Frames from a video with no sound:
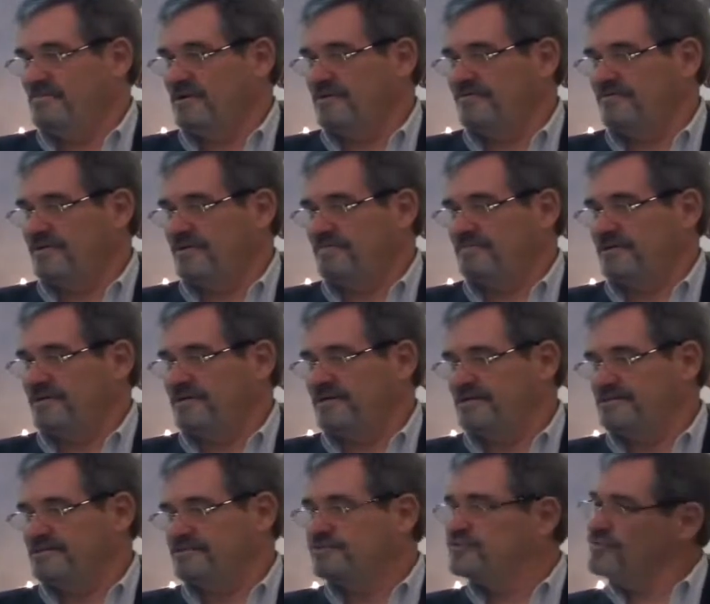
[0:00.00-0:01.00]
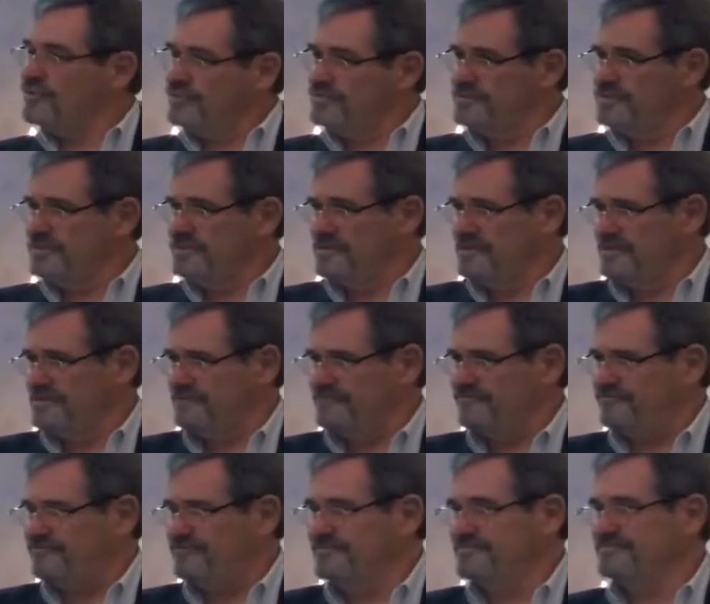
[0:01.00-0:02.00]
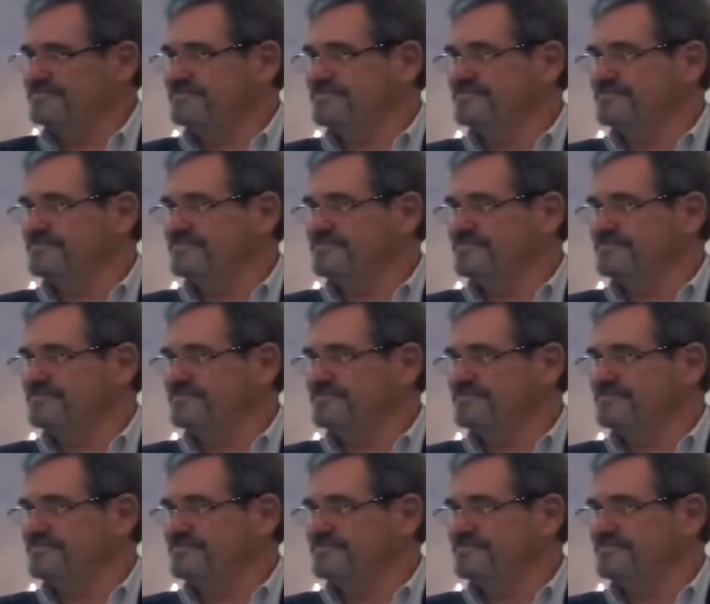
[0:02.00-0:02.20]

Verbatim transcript: my family has grown in love.